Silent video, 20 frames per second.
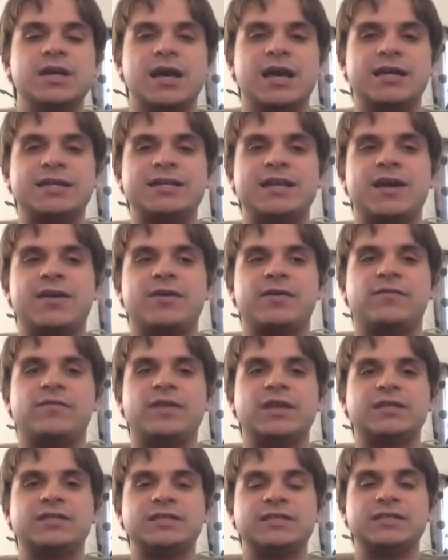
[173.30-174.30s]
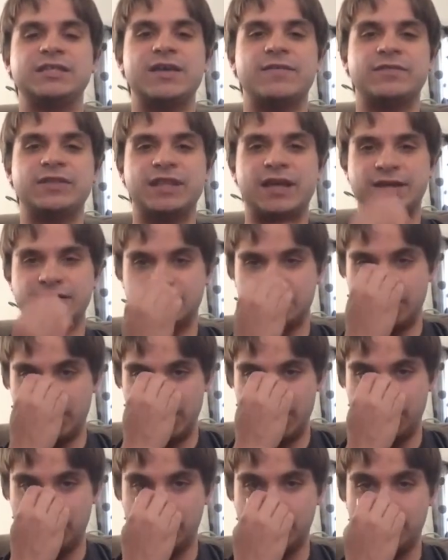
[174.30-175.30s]
a town of less than 7,000
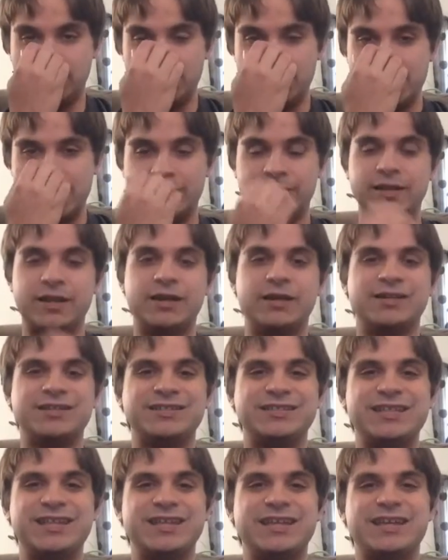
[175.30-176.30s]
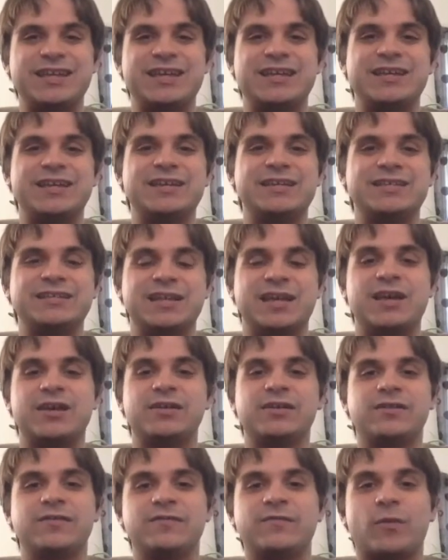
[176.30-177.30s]
people, and the nearest city is
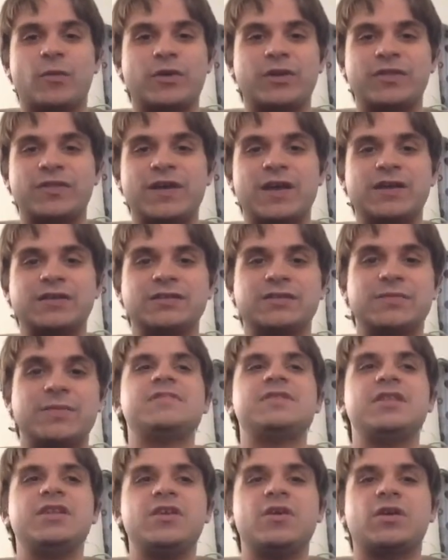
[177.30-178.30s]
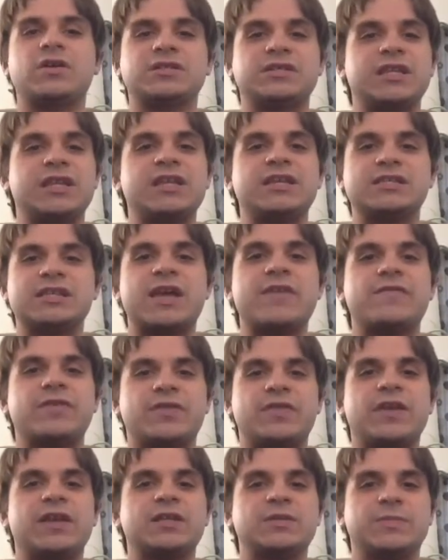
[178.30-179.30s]
140,000 people. New York City is
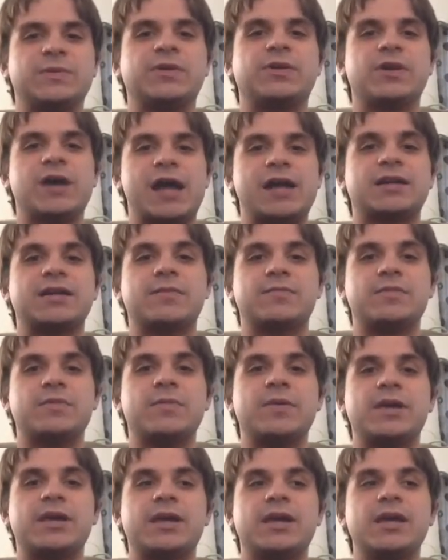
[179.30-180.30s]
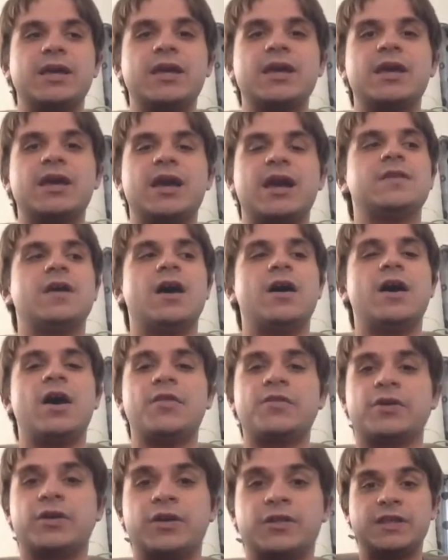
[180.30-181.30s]
everything it's been cracked up to be.
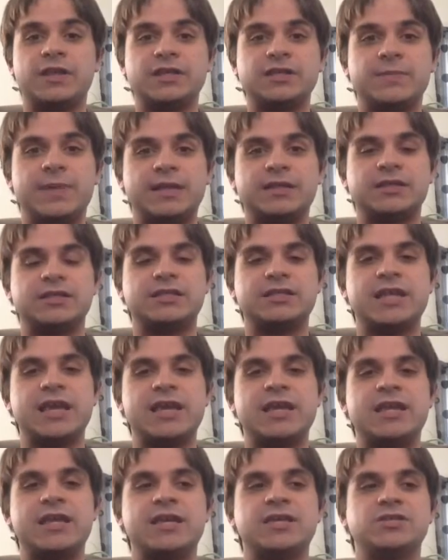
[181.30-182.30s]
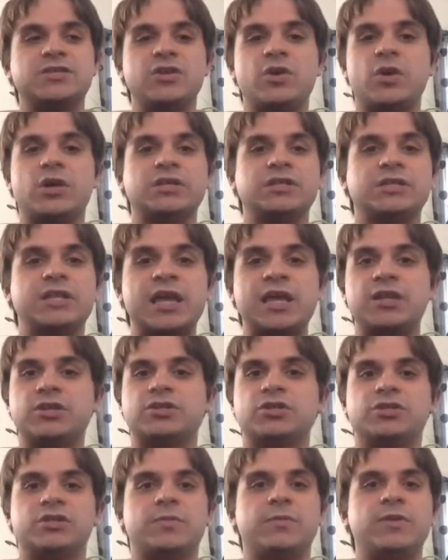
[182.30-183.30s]
Other things about the state is New York State is
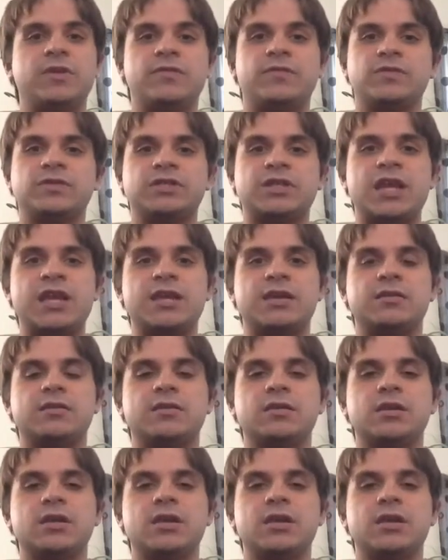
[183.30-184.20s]
just a beautiful state.